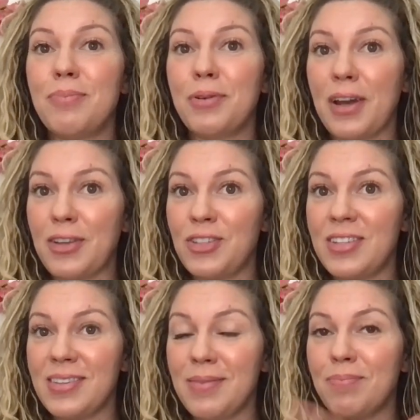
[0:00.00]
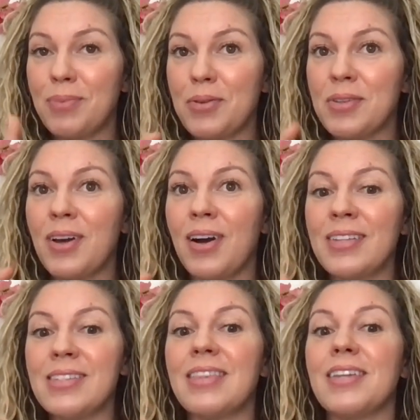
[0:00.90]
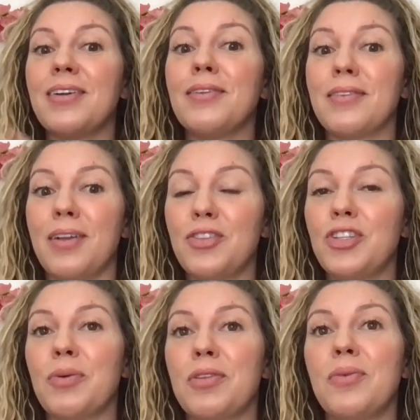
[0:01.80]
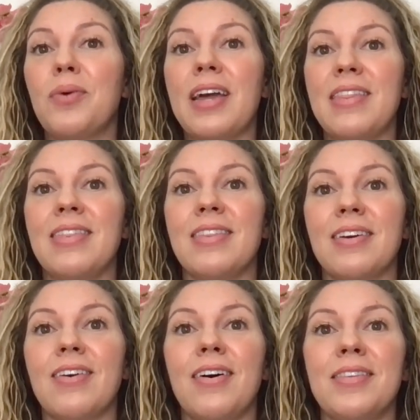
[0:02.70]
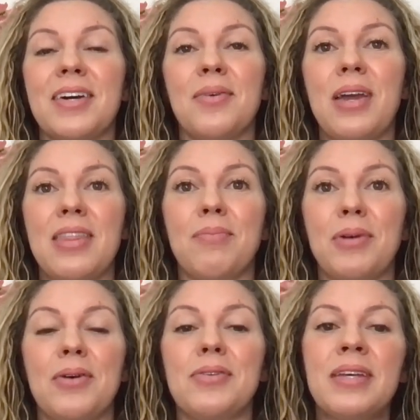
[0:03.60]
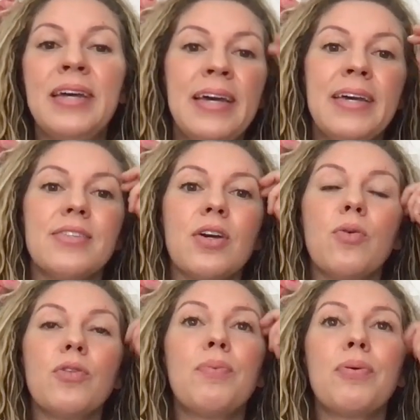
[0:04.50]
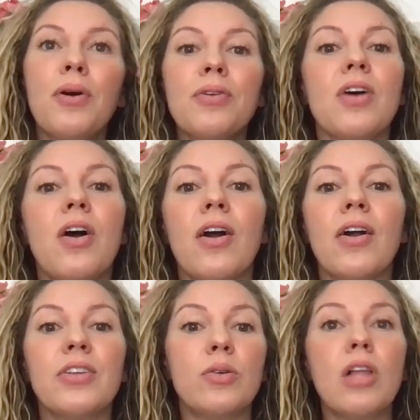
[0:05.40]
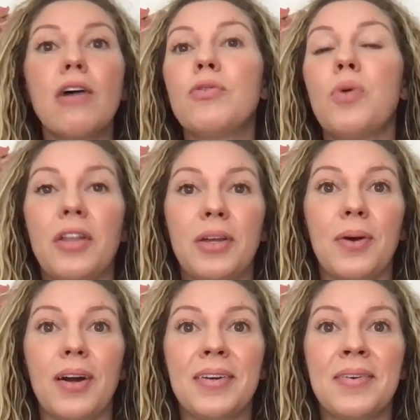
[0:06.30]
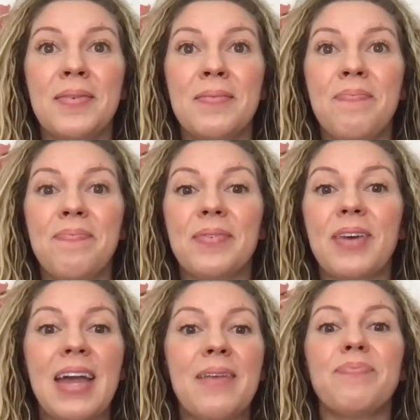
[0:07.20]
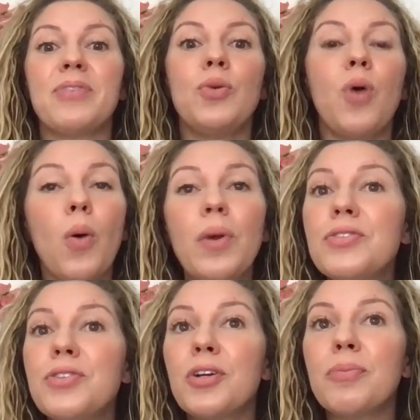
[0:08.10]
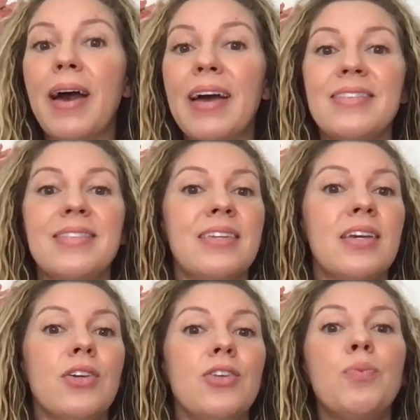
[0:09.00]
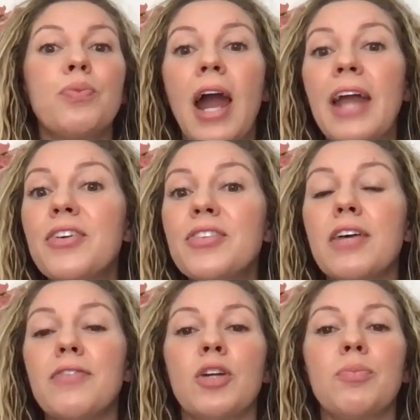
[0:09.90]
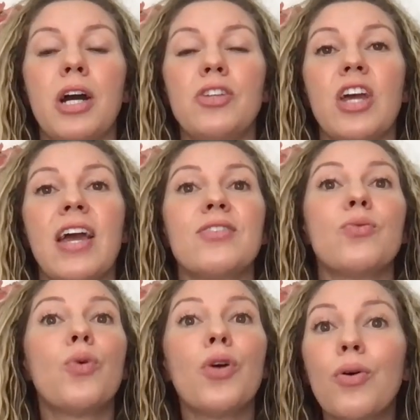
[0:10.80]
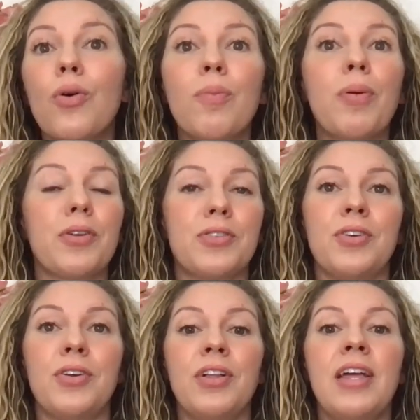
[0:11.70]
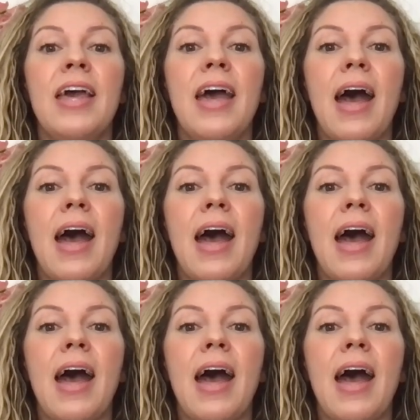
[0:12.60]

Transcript: of perfectionism, and then I'll share with you why I think the cons outweigh the pros. So the pros are you love quality work, right? You always do your best. You pride yourself in your projects, work or personal.